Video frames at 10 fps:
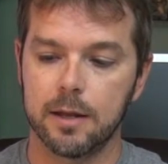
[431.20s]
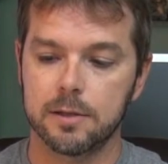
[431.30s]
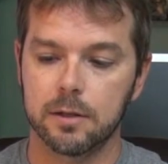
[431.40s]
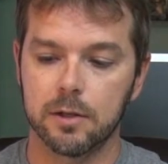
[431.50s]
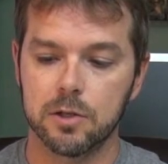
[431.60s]

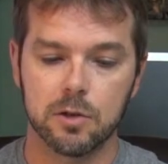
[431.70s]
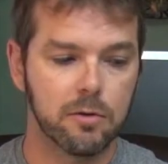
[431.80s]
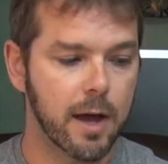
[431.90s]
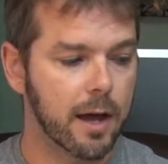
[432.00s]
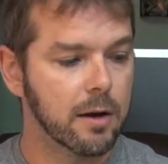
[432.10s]
necessarily
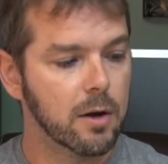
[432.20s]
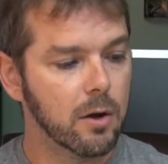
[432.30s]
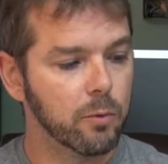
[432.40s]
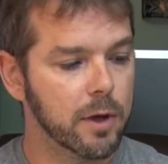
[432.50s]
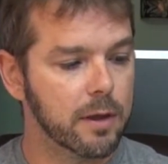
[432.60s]
do that
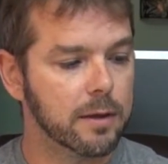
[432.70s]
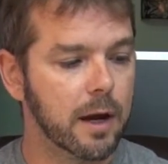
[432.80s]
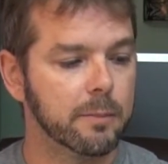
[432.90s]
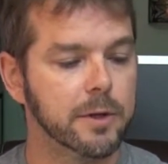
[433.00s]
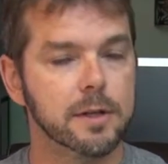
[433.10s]
with
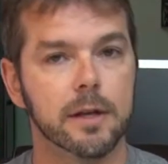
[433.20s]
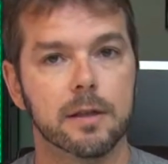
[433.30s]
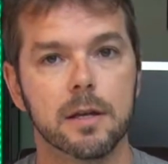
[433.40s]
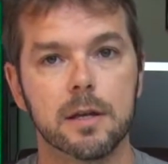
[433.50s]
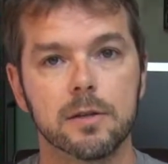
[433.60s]
cameras
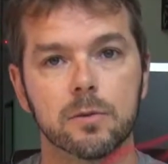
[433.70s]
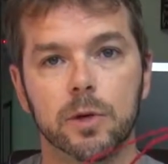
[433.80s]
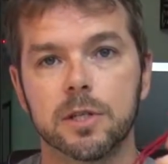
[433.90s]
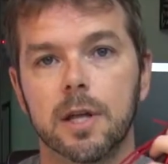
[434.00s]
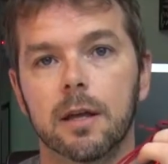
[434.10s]
like these,
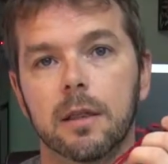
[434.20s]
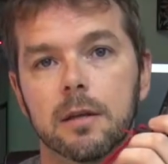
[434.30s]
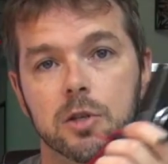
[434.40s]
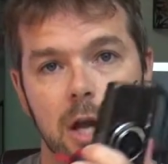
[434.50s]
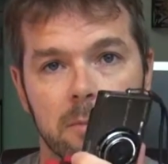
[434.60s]
which take
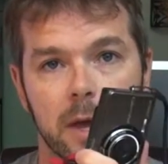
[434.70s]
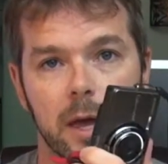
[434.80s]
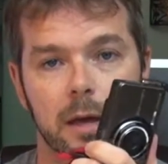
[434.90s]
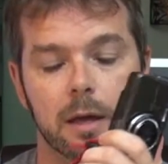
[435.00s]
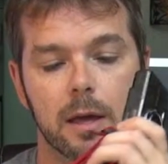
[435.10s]
in
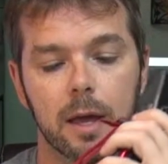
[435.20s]
JPEG,